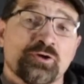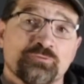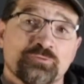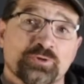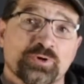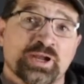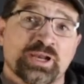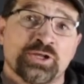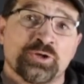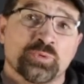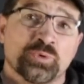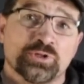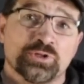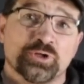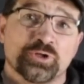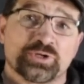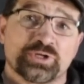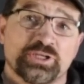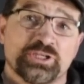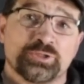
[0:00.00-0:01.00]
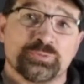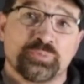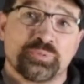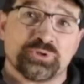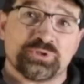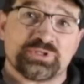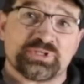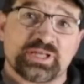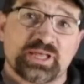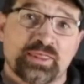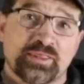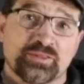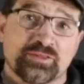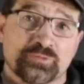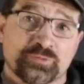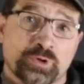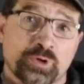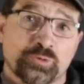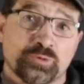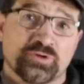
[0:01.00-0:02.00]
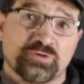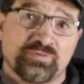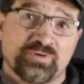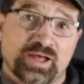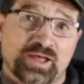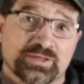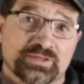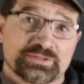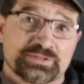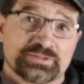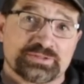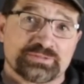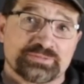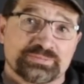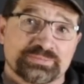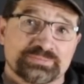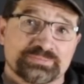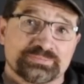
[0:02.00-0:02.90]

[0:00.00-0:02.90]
for anyone looking to put together their own device.